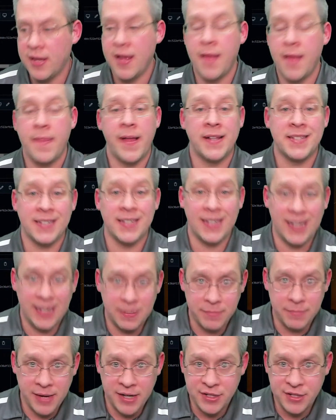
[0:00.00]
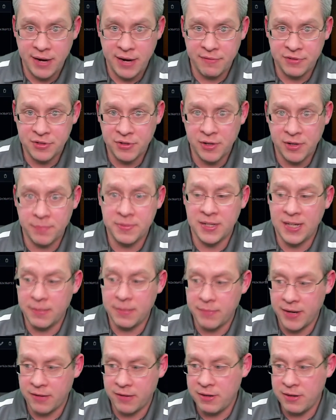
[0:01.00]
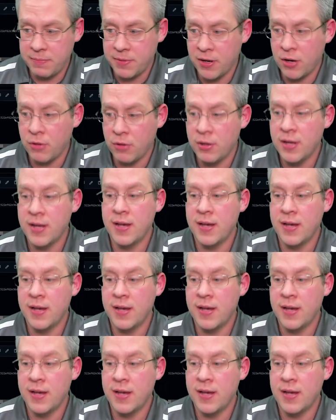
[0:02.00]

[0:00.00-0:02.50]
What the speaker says: That's in my JavaScript, in my repo,